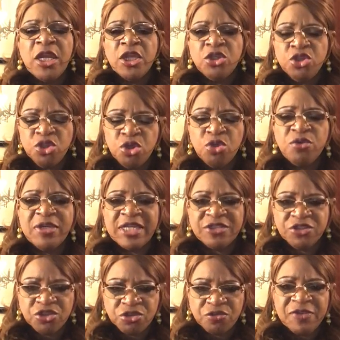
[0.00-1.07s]
You can
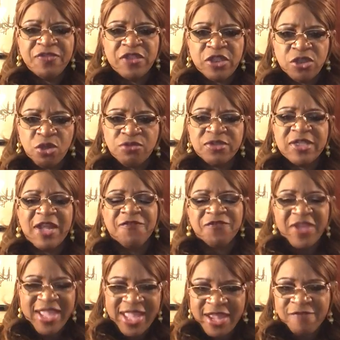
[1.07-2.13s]
strengthen yourself
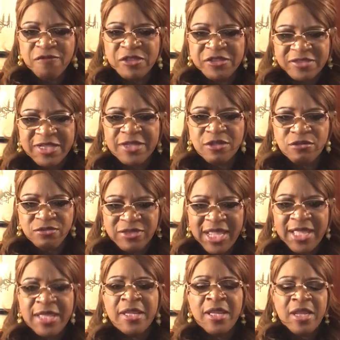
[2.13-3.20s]
every single
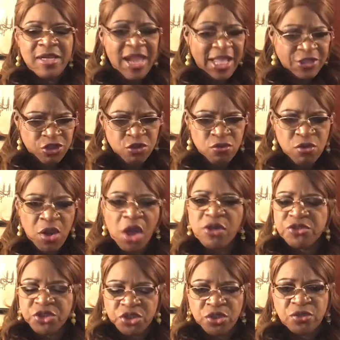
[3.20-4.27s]
day like you
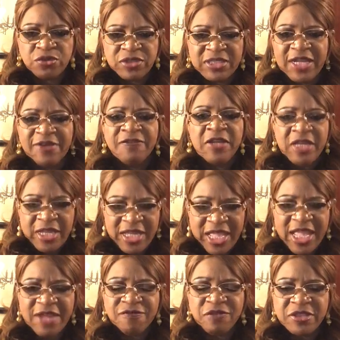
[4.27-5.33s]
lost yourself
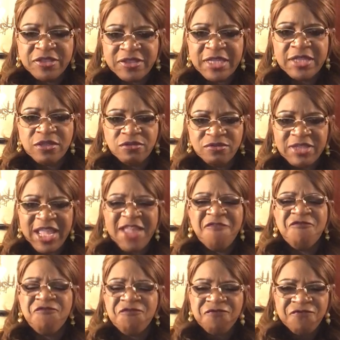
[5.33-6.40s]
every single day
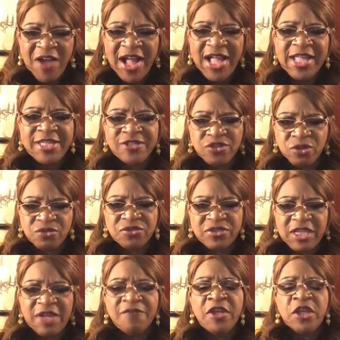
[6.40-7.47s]
find
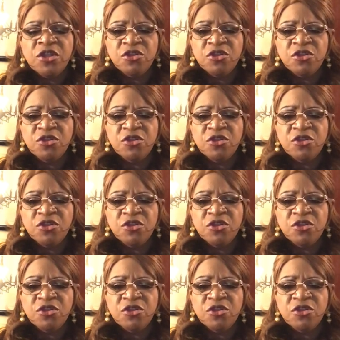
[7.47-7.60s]
yourself.